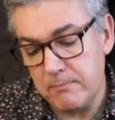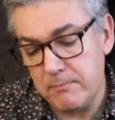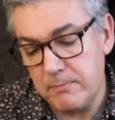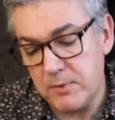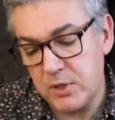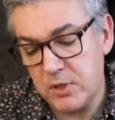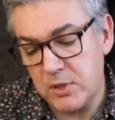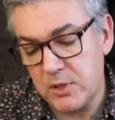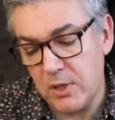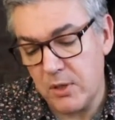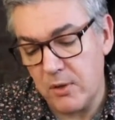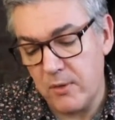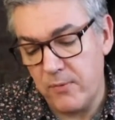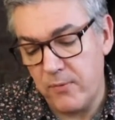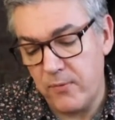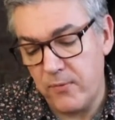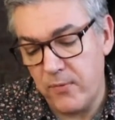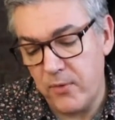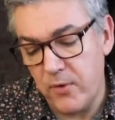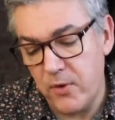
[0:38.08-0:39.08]
So
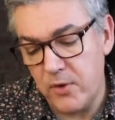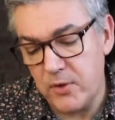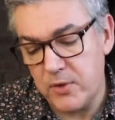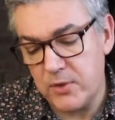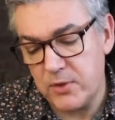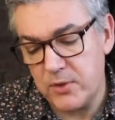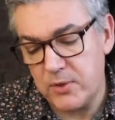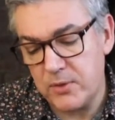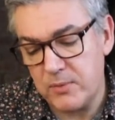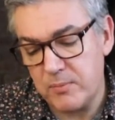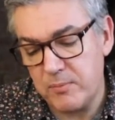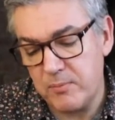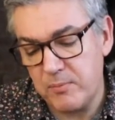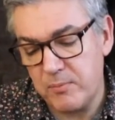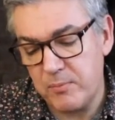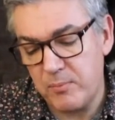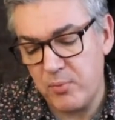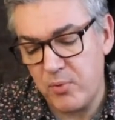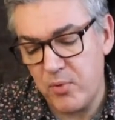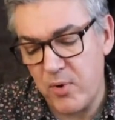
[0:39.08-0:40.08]
first
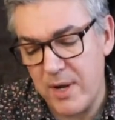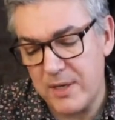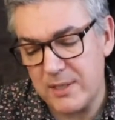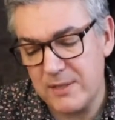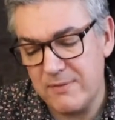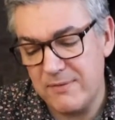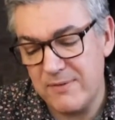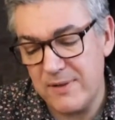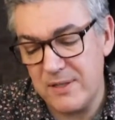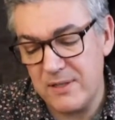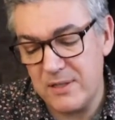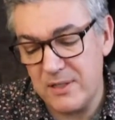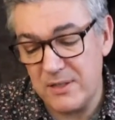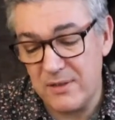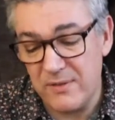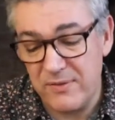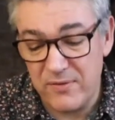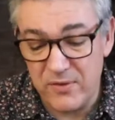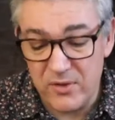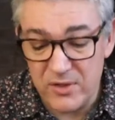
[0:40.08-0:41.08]
press vintage,
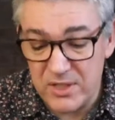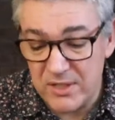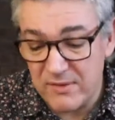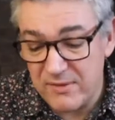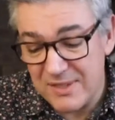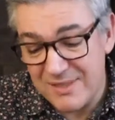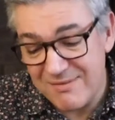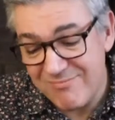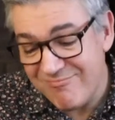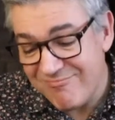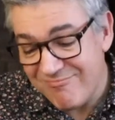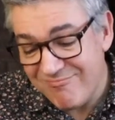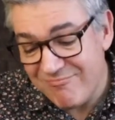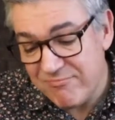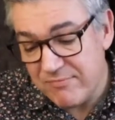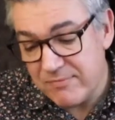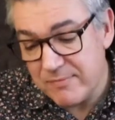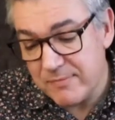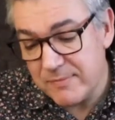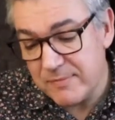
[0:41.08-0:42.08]
the first of us,
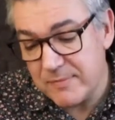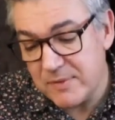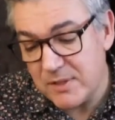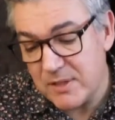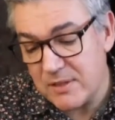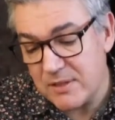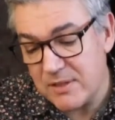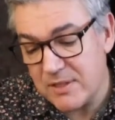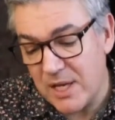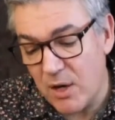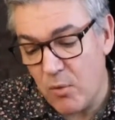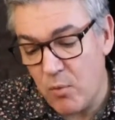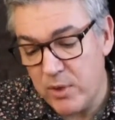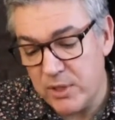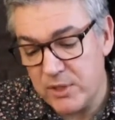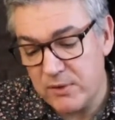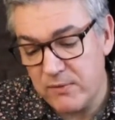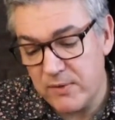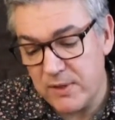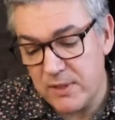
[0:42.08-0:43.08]
it doesn't say
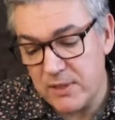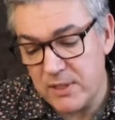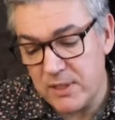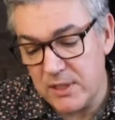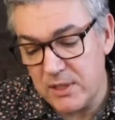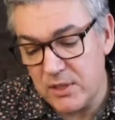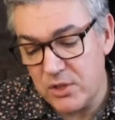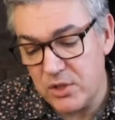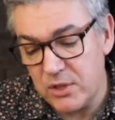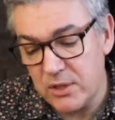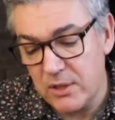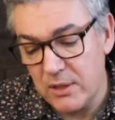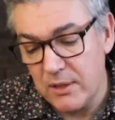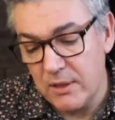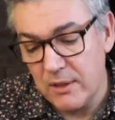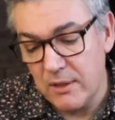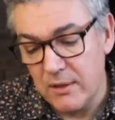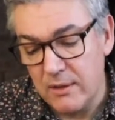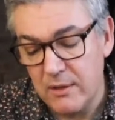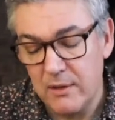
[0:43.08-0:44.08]
which vintage.
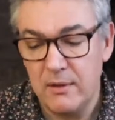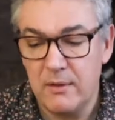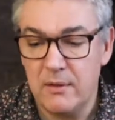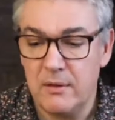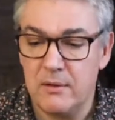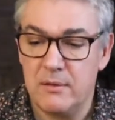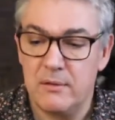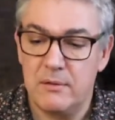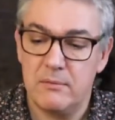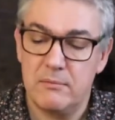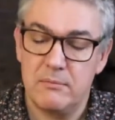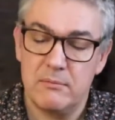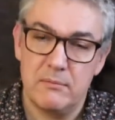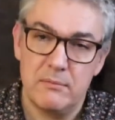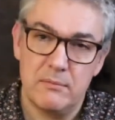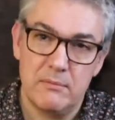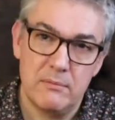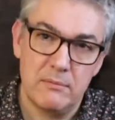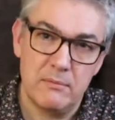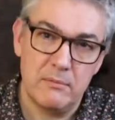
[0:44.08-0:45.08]

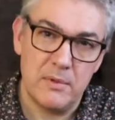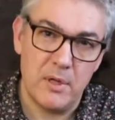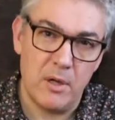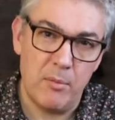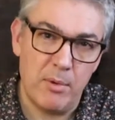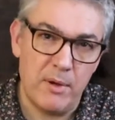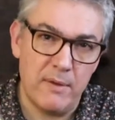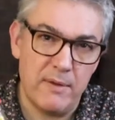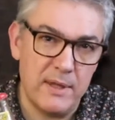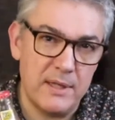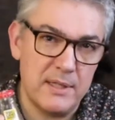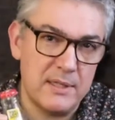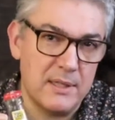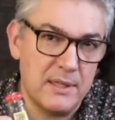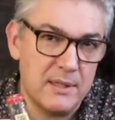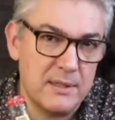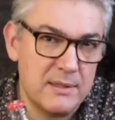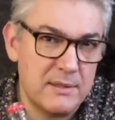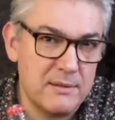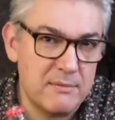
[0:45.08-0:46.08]
Go by this,
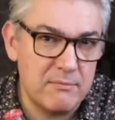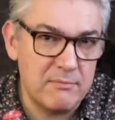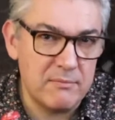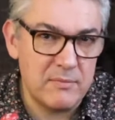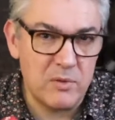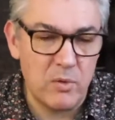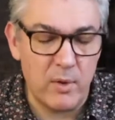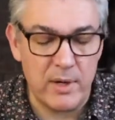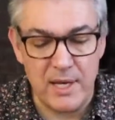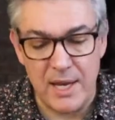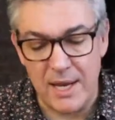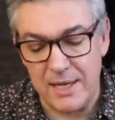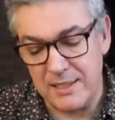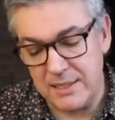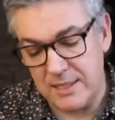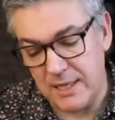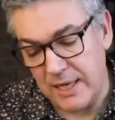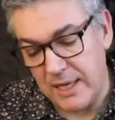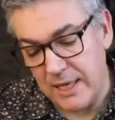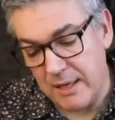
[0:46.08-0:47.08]
it's
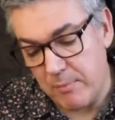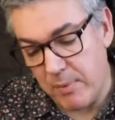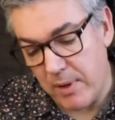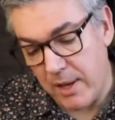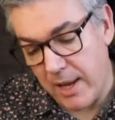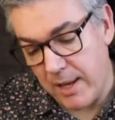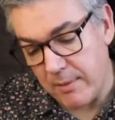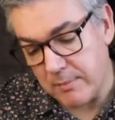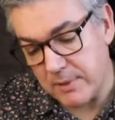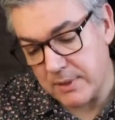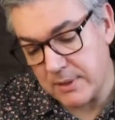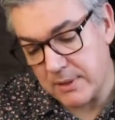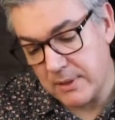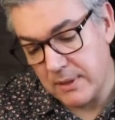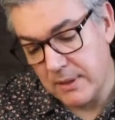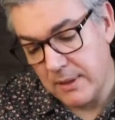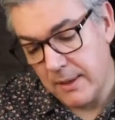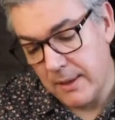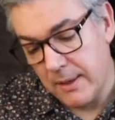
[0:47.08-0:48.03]
2018 perhaps.